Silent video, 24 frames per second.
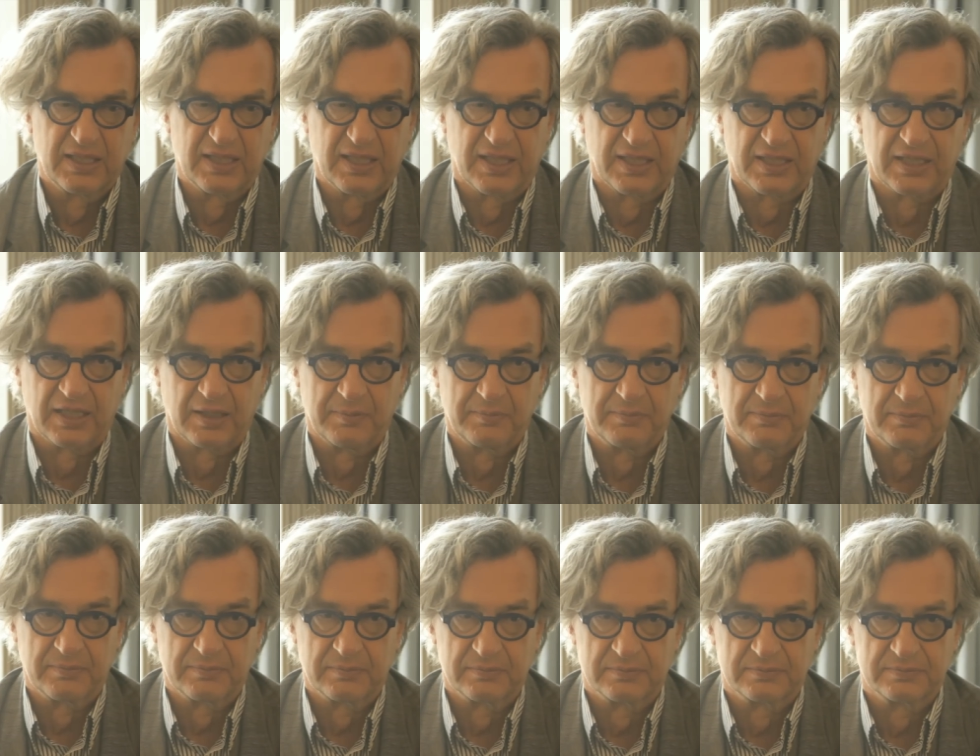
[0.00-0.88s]
and
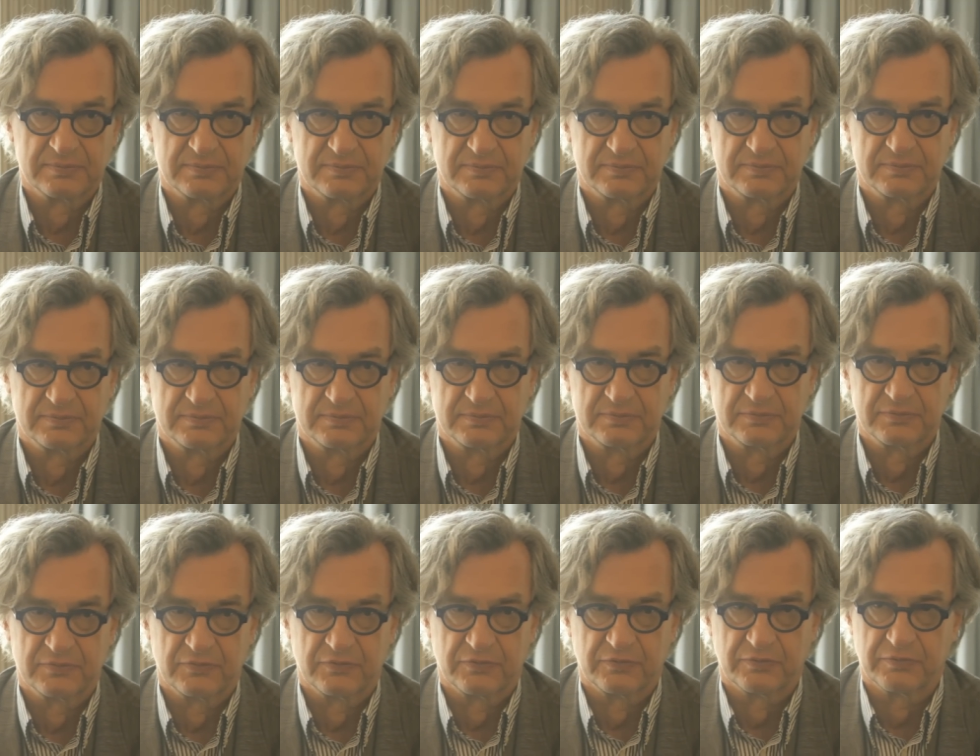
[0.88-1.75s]
I'm
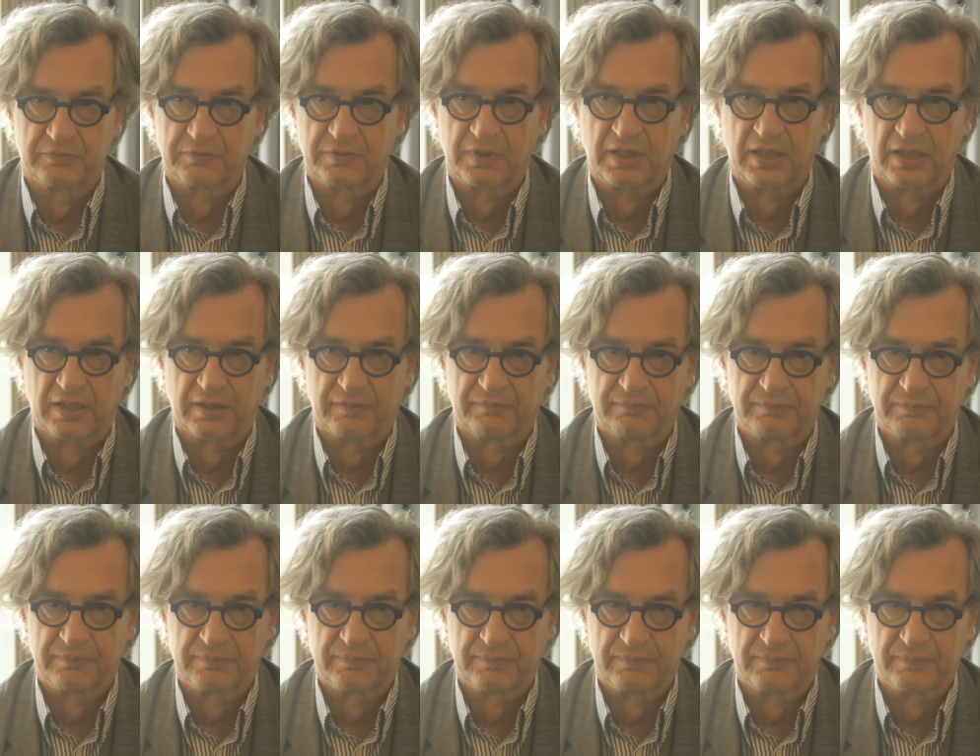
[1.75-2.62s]
really
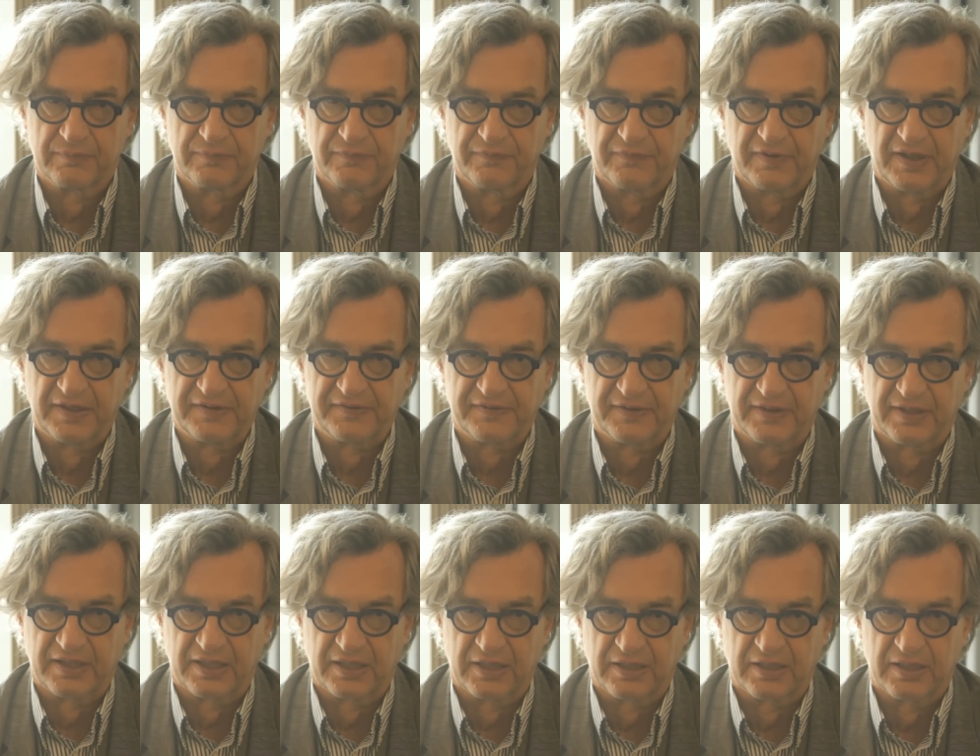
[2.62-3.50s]

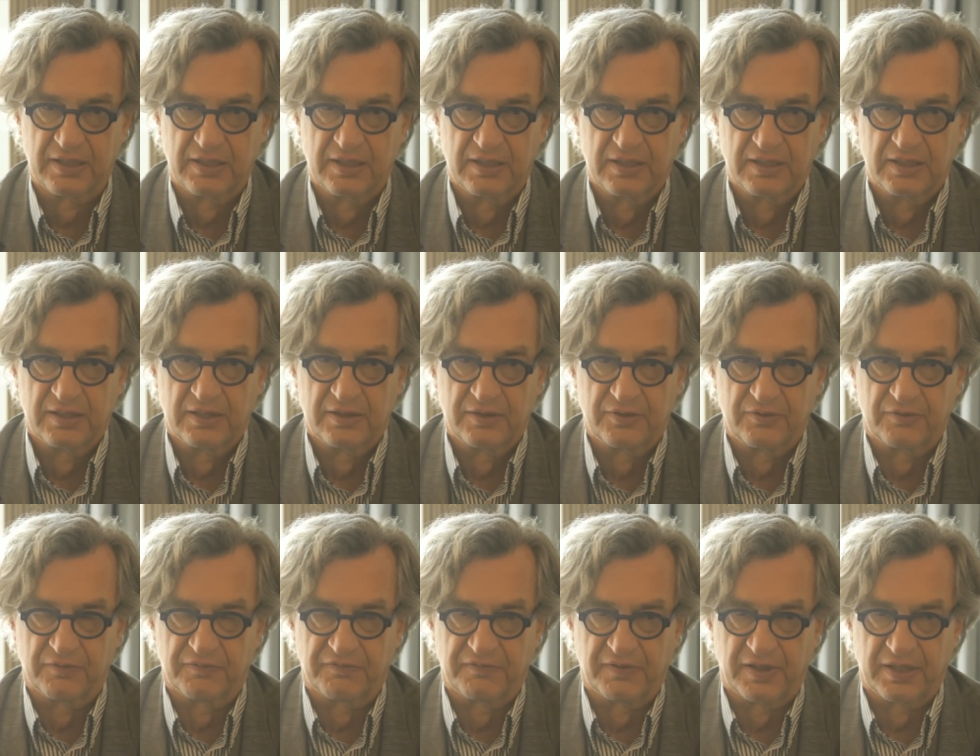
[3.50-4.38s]
fascinated
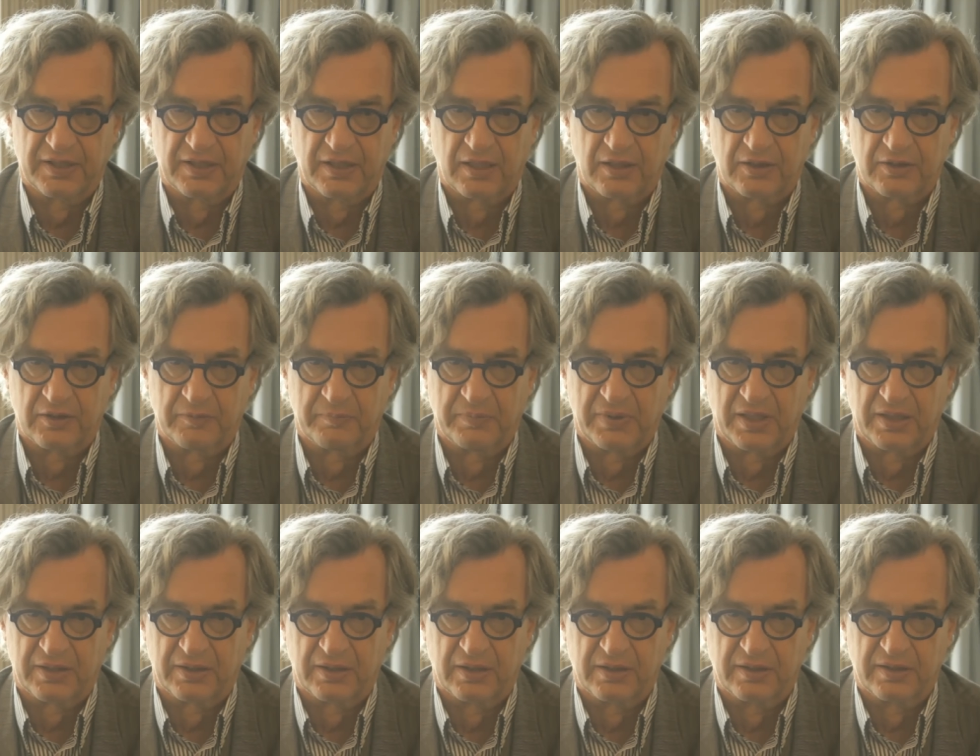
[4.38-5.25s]
to find out
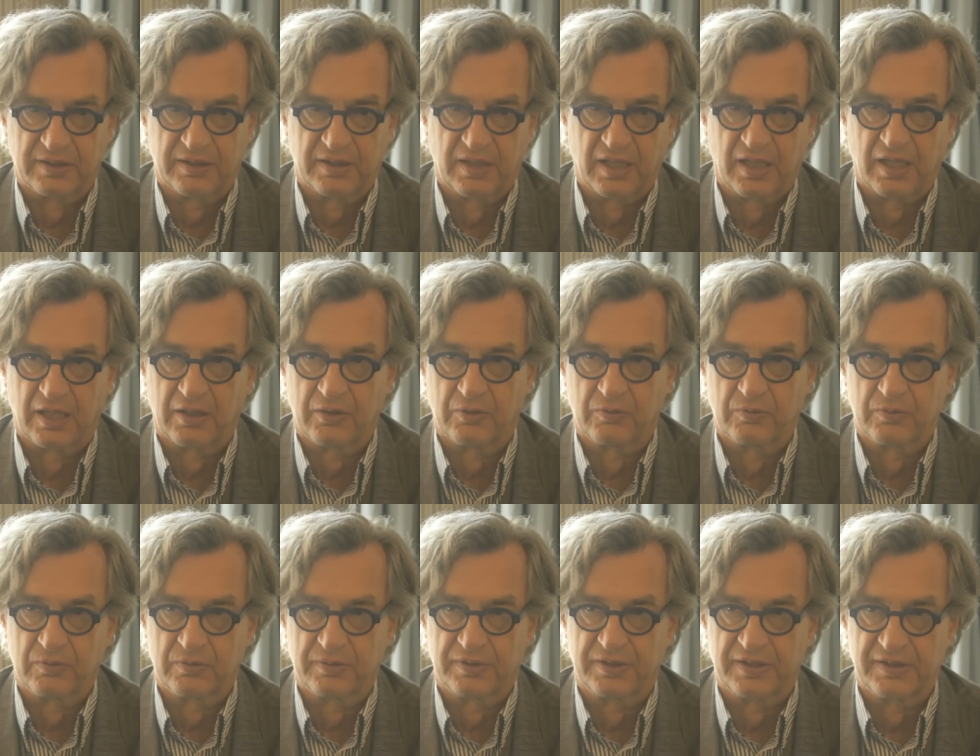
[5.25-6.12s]
about
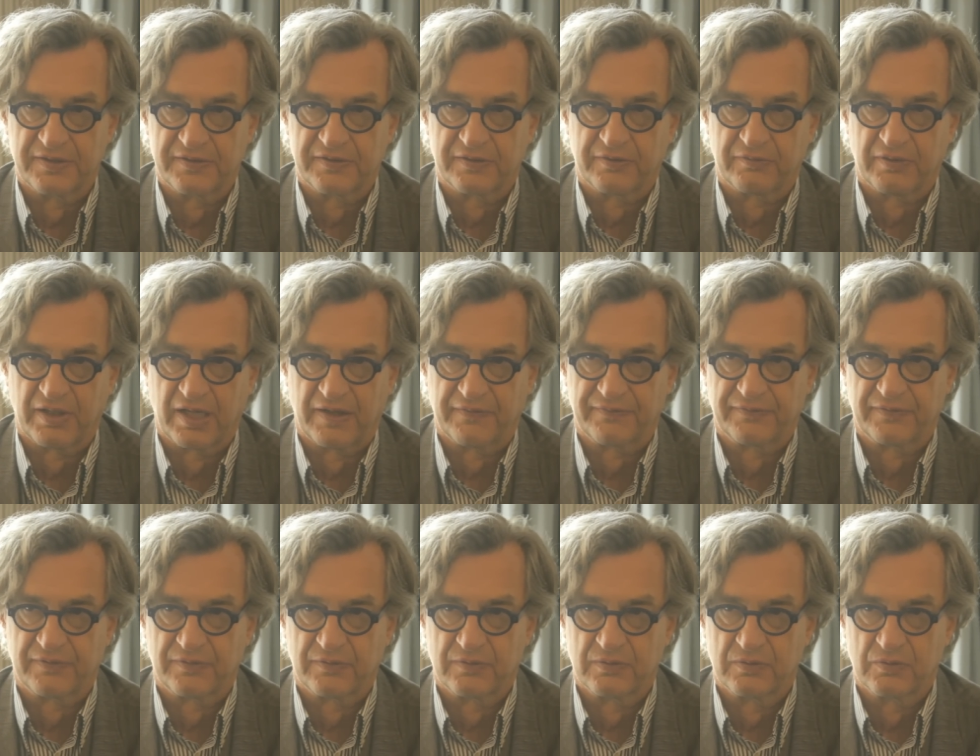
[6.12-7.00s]
how these
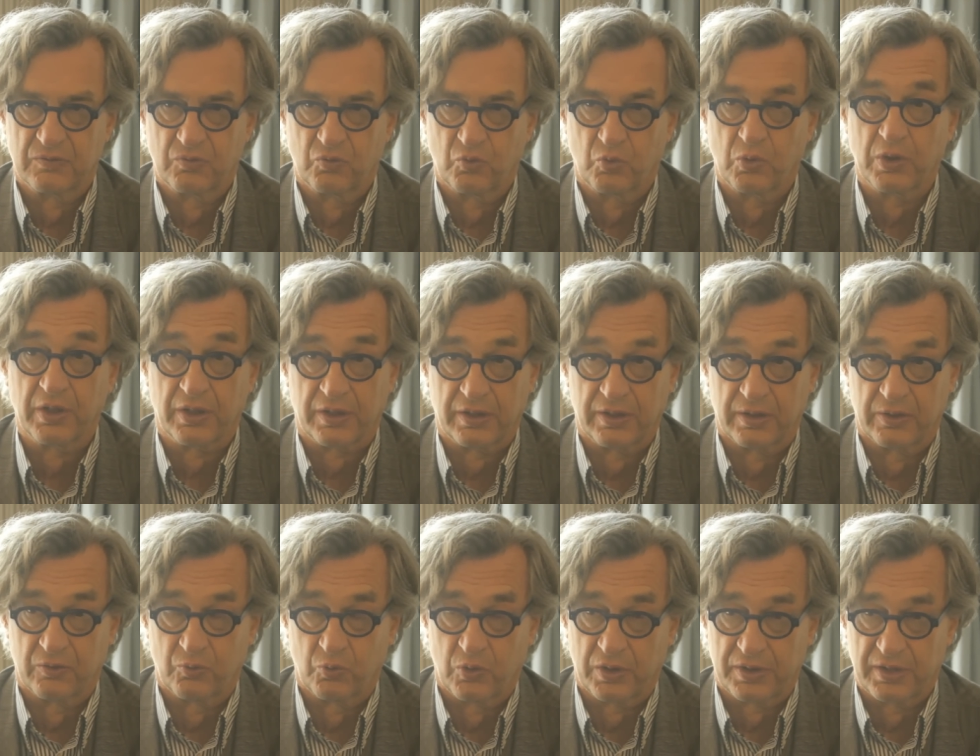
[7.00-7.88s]
crafts work
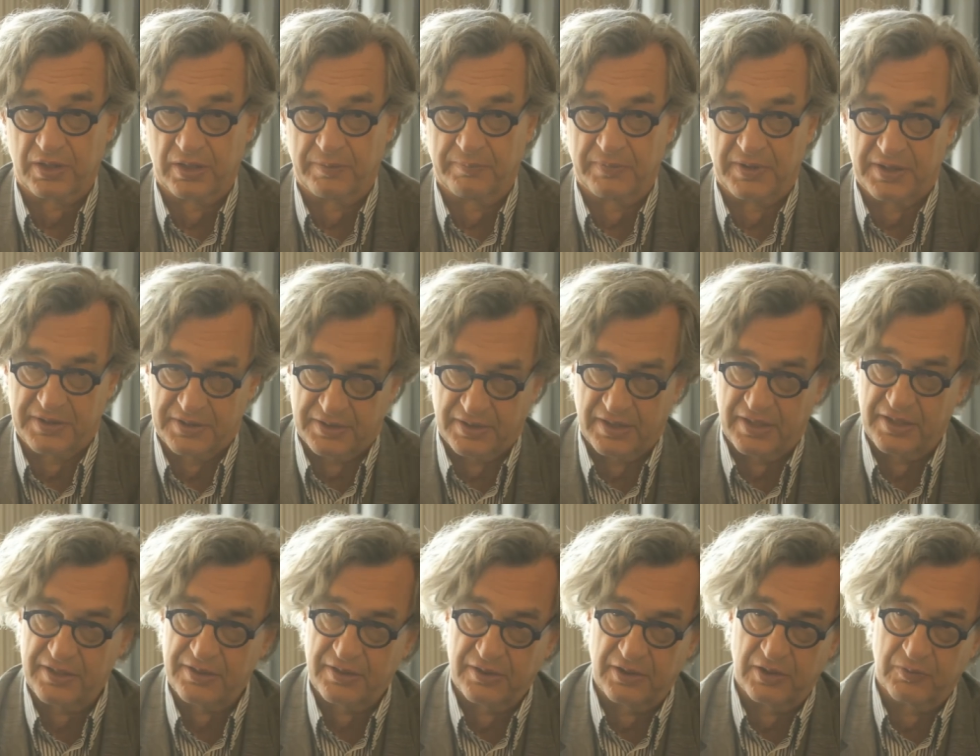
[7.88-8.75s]
and what
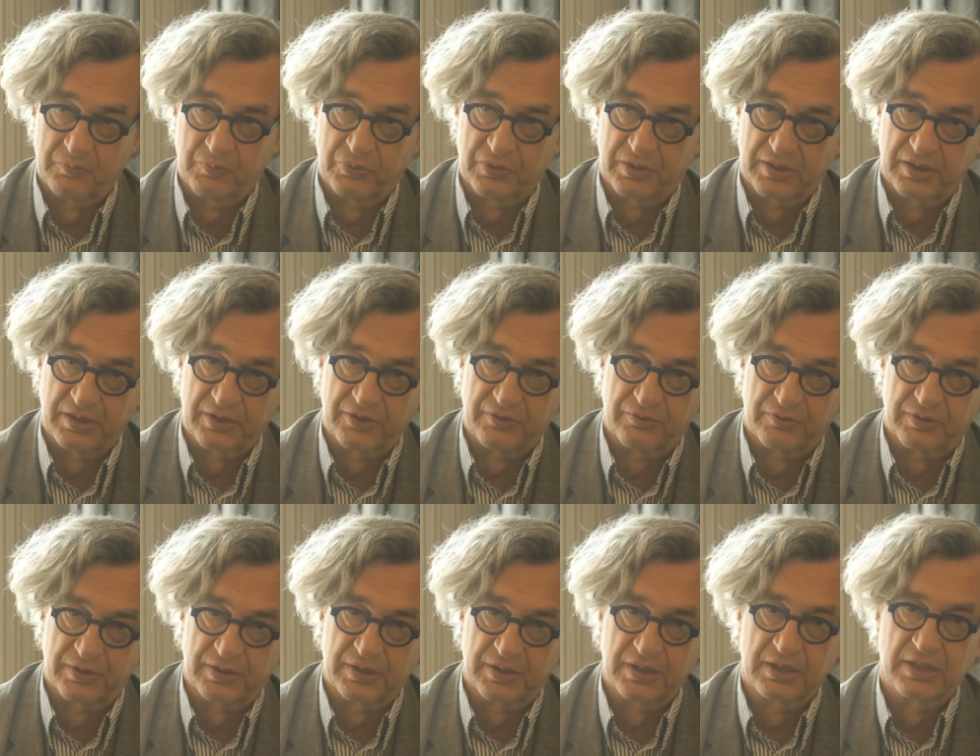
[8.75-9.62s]
imagination you put into
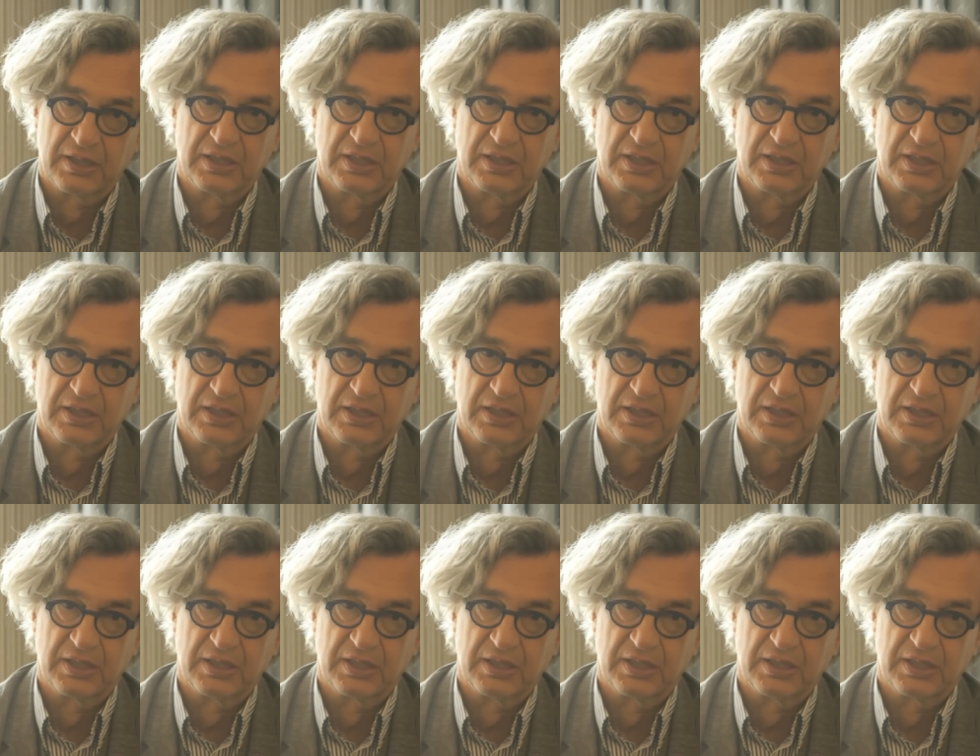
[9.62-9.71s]
it